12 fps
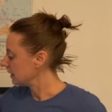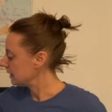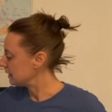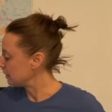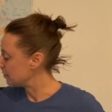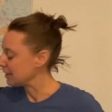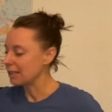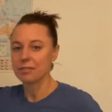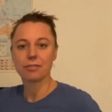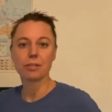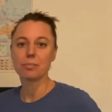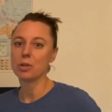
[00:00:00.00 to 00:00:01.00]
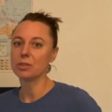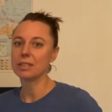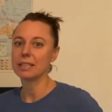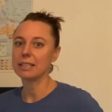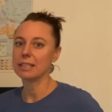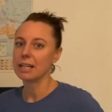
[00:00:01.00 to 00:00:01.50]
deep sand for
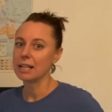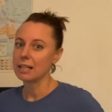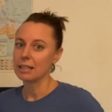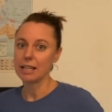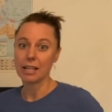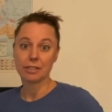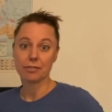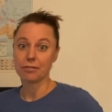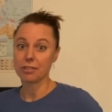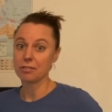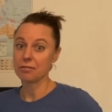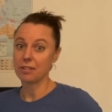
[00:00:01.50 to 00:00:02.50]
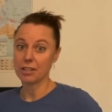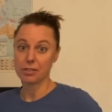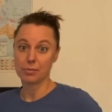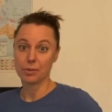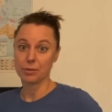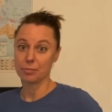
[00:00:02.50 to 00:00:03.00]
molting, lots of fruit,
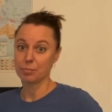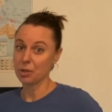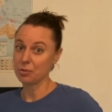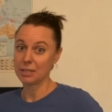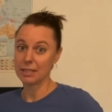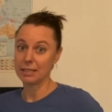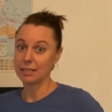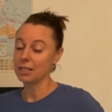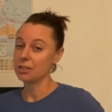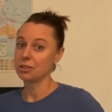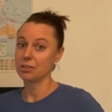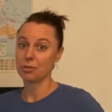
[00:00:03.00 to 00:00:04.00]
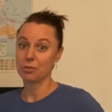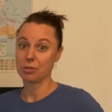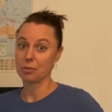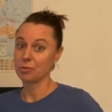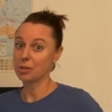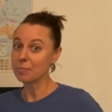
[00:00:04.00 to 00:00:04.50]
vegetables, and protein. Just threw
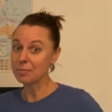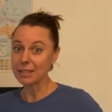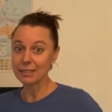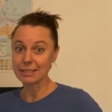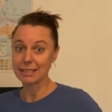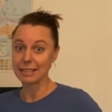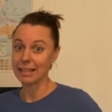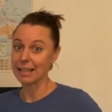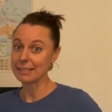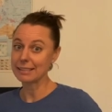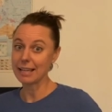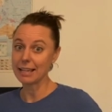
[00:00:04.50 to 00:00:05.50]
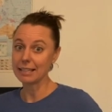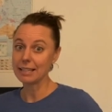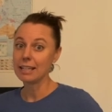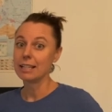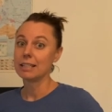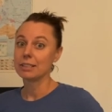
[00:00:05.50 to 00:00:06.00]
some shrimp tails in last night,
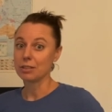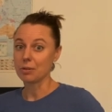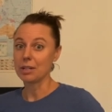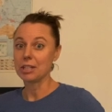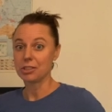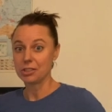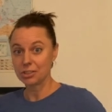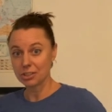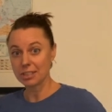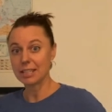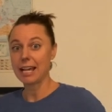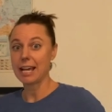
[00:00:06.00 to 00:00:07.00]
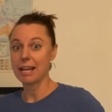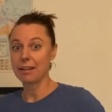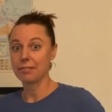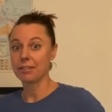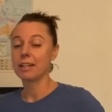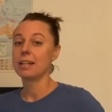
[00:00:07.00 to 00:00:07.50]
so he should
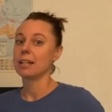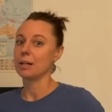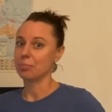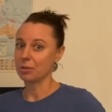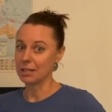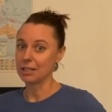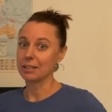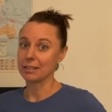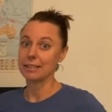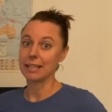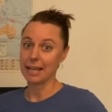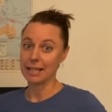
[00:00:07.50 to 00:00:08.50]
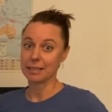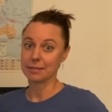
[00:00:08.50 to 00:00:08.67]
have a pretty good day.